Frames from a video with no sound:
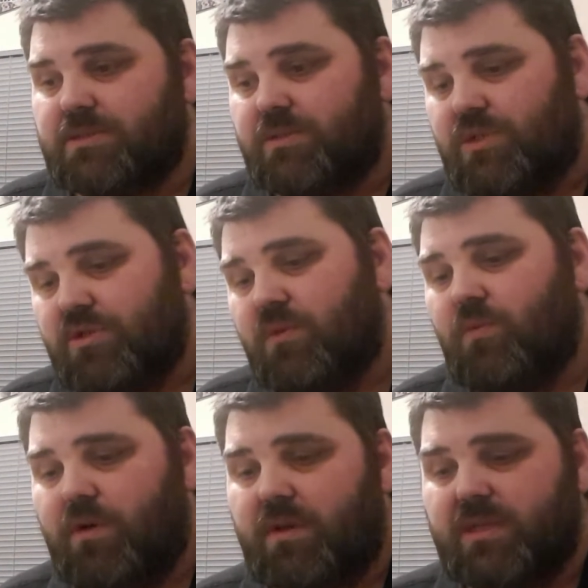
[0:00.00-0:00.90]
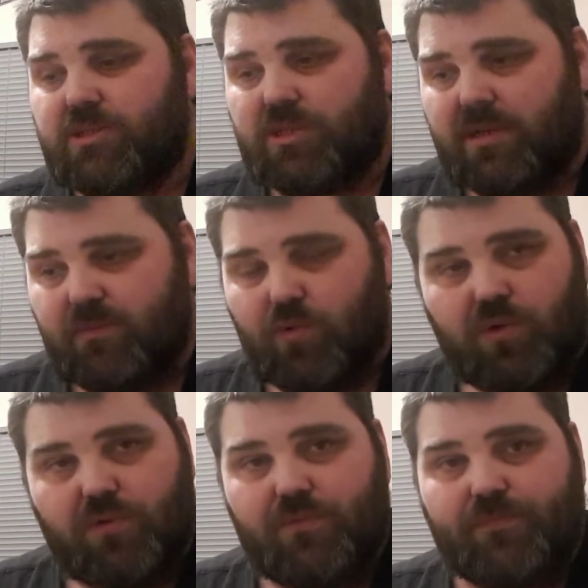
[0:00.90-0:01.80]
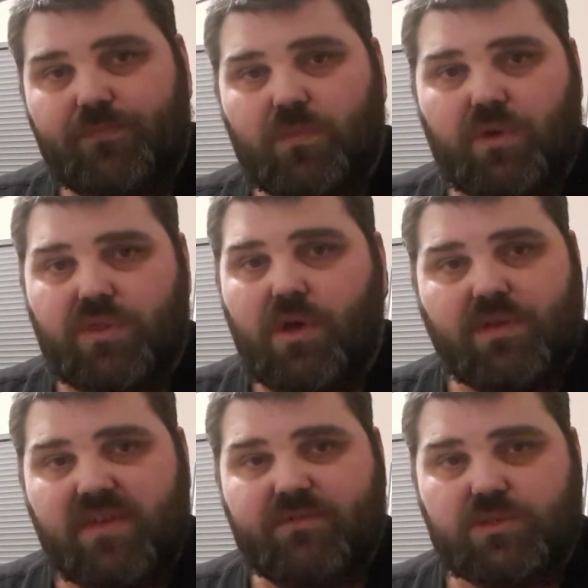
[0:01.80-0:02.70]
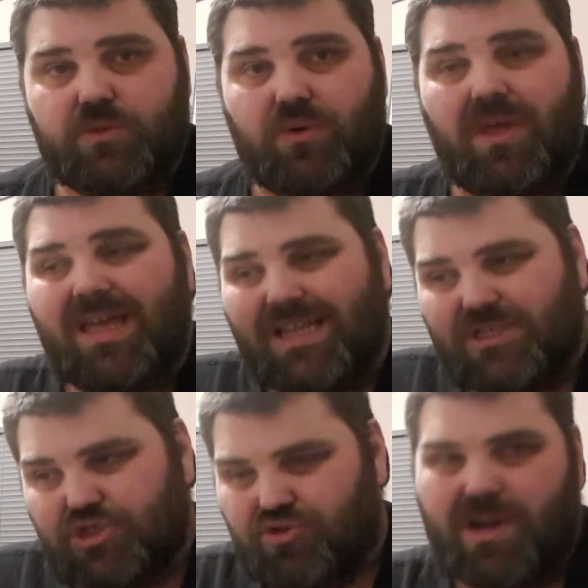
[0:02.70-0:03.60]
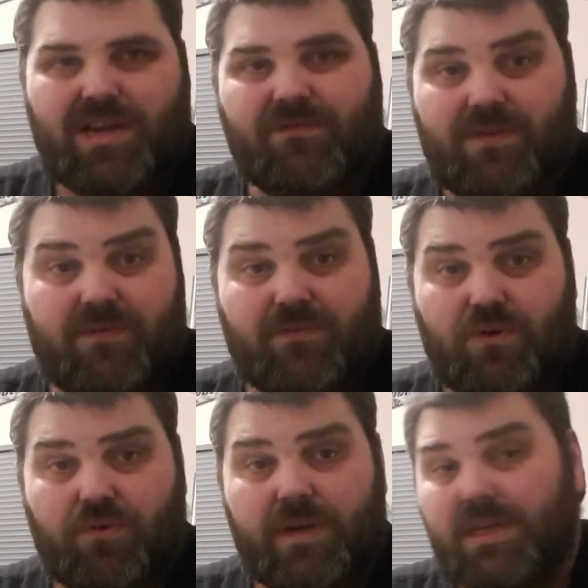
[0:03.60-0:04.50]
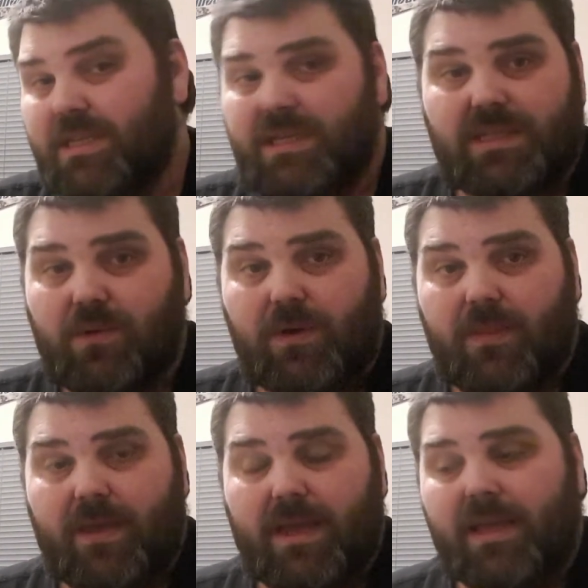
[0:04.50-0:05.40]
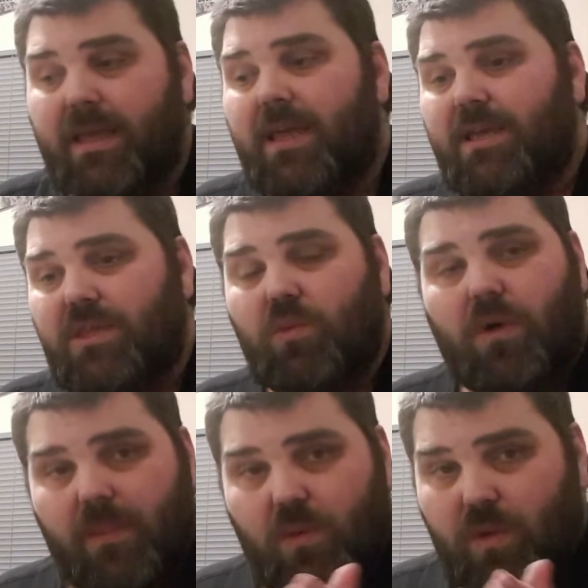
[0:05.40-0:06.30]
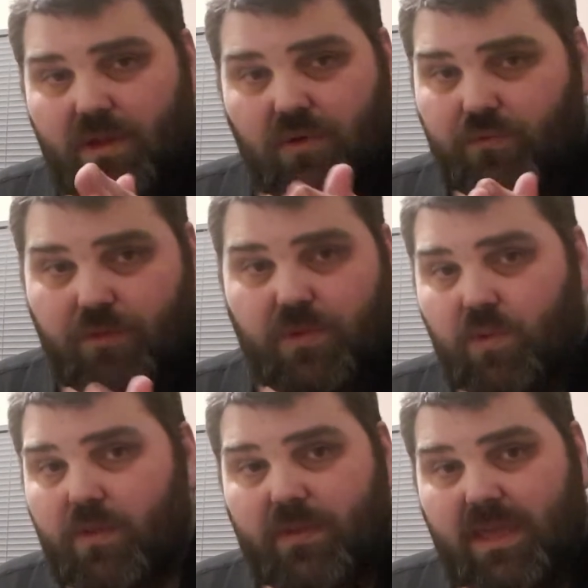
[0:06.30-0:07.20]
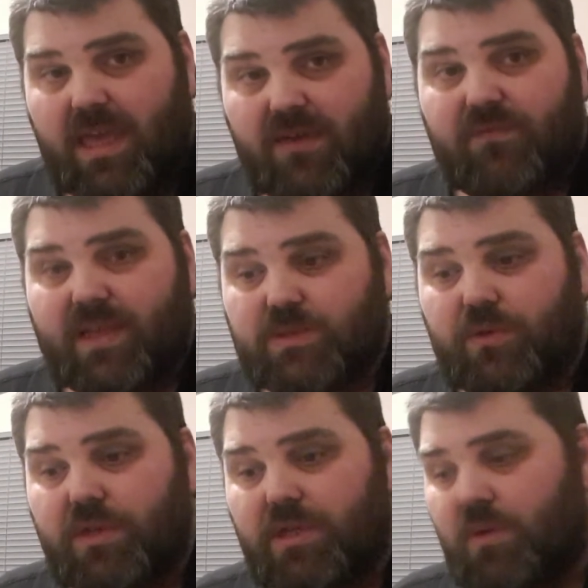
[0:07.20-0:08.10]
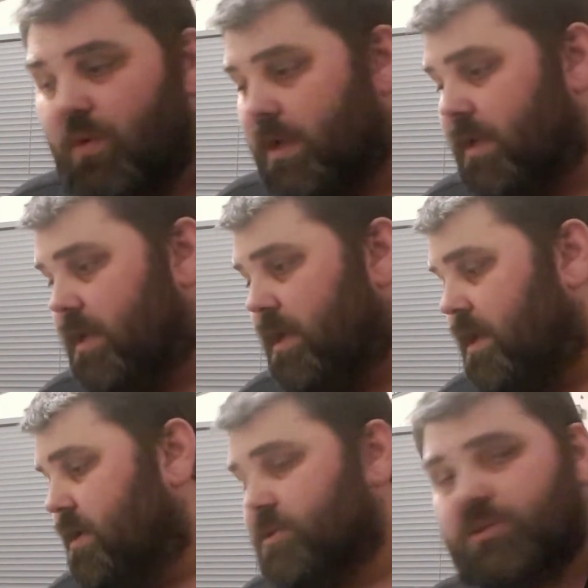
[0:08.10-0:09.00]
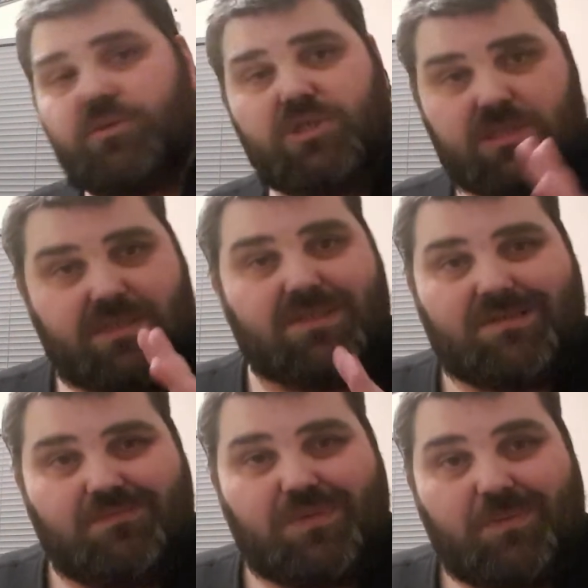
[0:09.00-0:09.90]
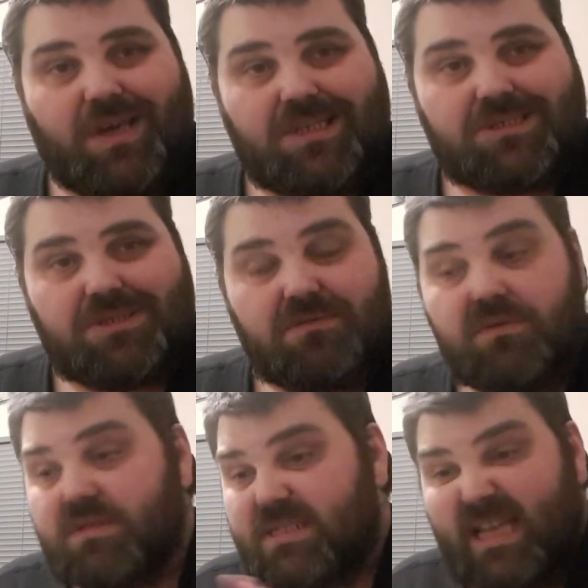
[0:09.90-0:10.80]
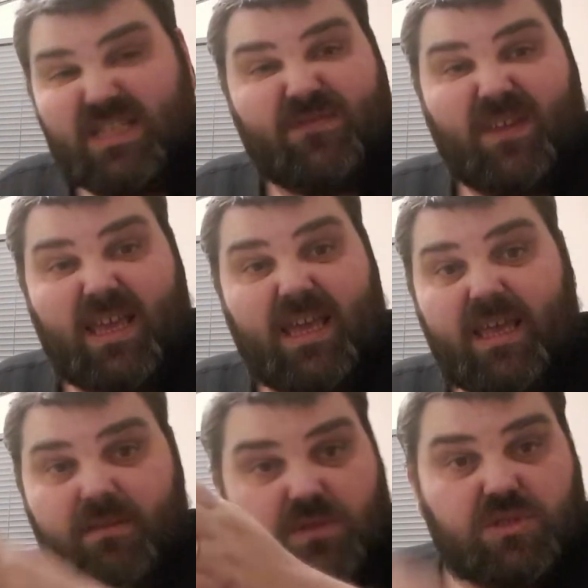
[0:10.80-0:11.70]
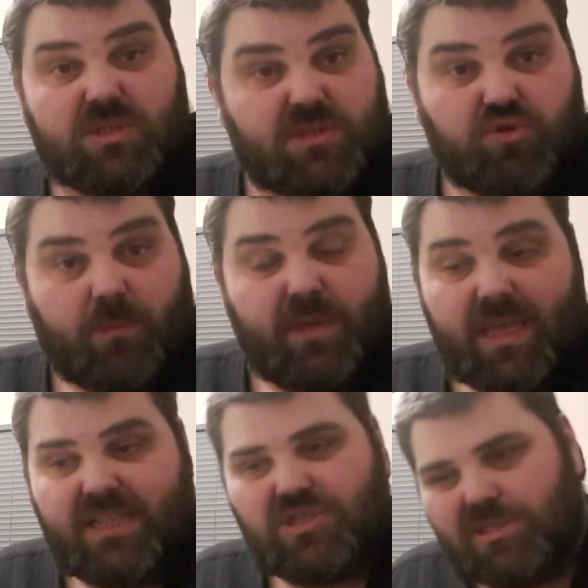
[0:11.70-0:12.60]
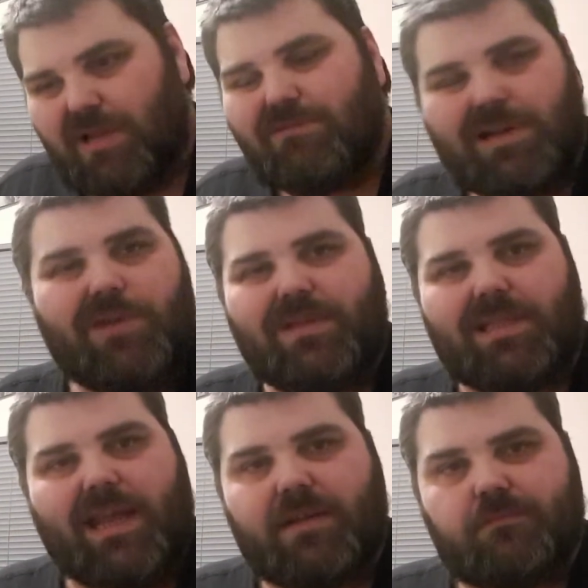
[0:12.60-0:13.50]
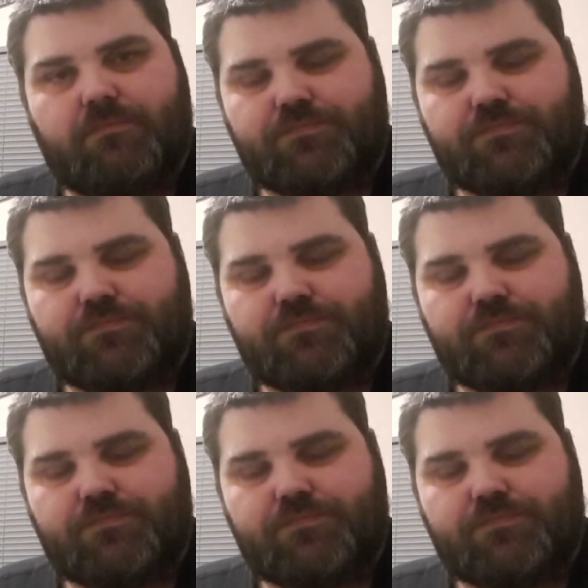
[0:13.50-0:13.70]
You don't want a solid wall with no give at all trying to fit a floor in. You don't want that. You want the wiggle room. You want the give. That's what you're going to want. So just be patient. Test fit it, just drop it in, just don't glue it down.